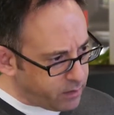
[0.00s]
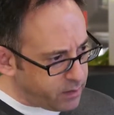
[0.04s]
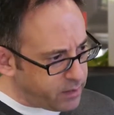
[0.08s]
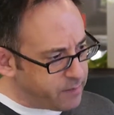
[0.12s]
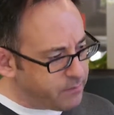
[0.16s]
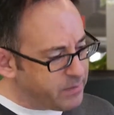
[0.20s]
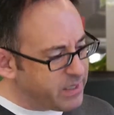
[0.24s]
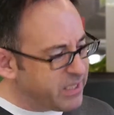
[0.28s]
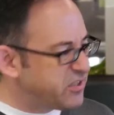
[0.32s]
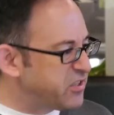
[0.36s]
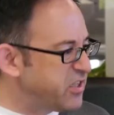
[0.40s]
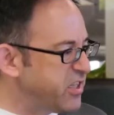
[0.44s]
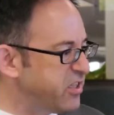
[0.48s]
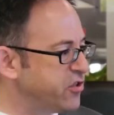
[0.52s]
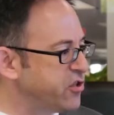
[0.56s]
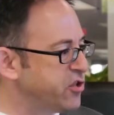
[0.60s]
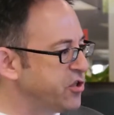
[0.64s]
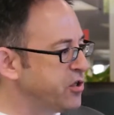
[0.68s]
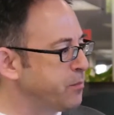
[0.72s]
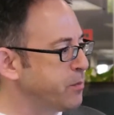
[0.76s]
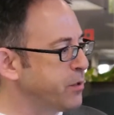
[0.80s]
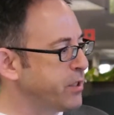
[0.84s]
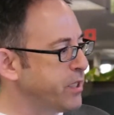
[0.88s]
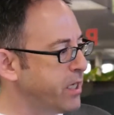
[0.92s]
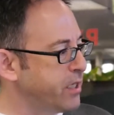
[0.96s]
I mean, it's easier
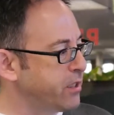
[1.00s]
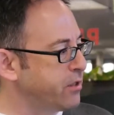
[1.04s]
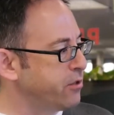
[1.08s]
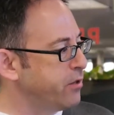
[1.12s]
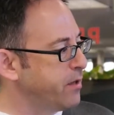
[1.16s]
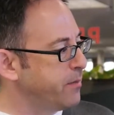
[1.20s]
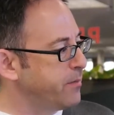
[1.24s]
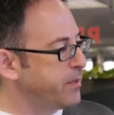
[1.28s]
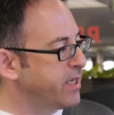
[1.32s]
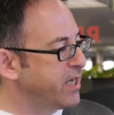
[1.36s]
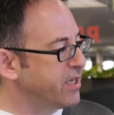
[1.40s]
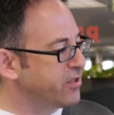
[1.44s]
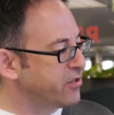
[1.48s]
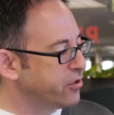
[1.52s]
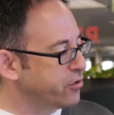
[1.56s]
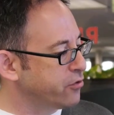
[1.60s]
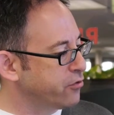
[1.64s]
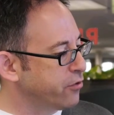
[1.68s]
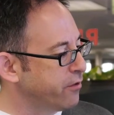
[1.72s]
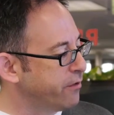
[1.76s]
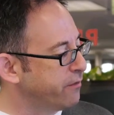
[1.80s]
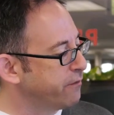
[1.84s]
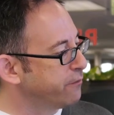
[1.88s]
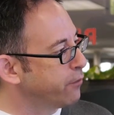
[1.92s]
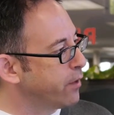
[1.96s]
to protect your A P Is at
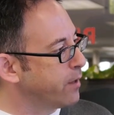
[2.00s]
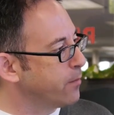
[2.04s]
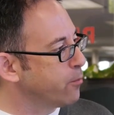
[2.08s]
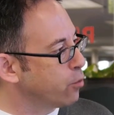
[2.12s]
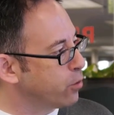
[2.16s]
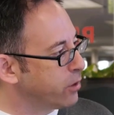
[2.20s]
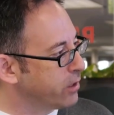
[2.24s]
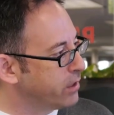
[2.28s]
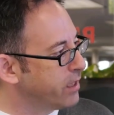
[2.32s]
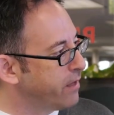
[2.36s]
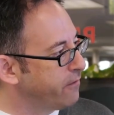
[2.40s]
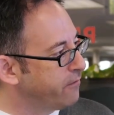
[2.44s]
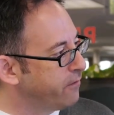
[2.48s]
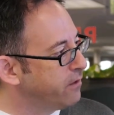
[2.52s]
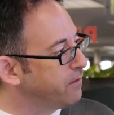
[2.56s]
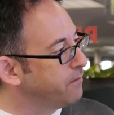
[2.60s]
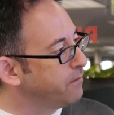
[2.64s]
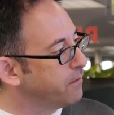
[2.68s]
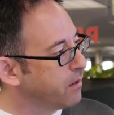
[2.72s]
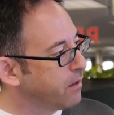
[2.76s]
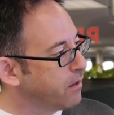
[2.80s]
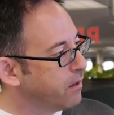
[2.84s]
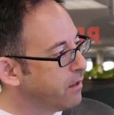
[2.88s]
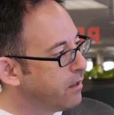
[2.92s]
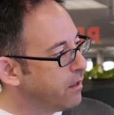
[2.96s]
sort of the framework level
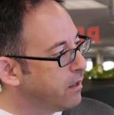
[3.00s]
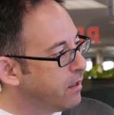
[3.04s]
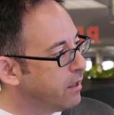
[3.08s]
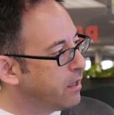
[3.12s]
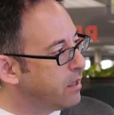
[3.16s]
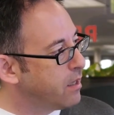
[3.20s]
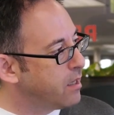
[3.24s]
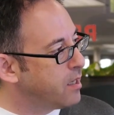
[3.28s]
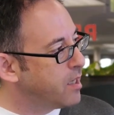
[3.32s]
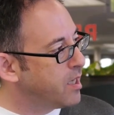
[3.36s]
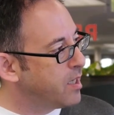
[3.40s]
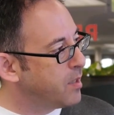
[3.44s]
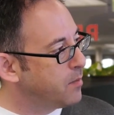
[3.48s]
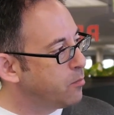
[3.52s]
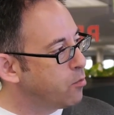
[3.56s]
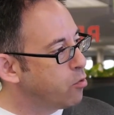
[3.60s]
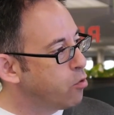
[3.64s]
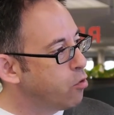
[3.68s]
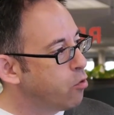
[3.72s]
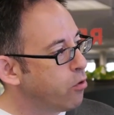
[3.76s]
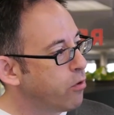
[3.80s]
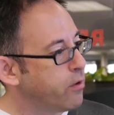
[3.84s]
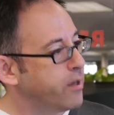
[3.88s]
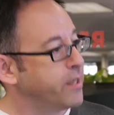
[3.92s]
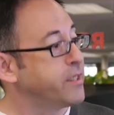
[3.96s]
um,
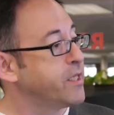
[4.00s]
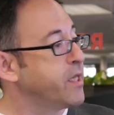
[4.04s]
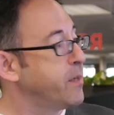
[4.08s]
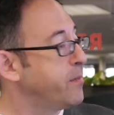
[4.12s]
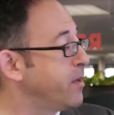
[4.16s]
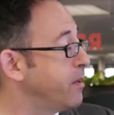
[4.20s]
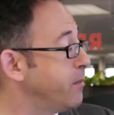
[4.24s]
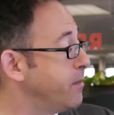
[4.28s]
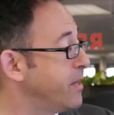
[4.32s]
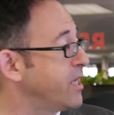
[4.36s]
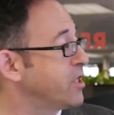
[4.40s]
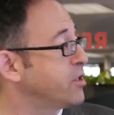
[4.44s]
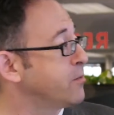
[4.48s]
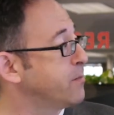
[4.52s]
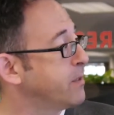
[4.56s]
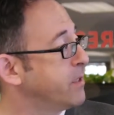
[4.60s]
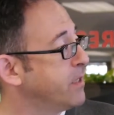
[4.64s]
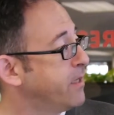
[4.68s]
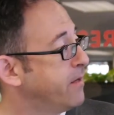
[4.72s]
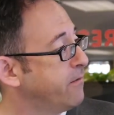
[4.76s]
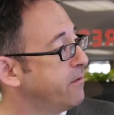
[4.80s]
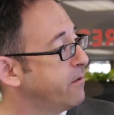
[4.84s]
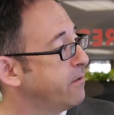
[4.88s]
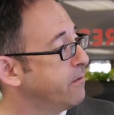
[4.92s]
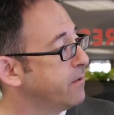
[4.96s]
or at the A P I management
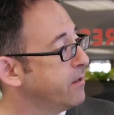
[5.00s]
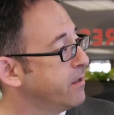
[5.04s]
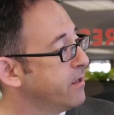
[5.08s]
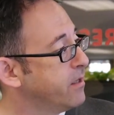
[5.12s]
level.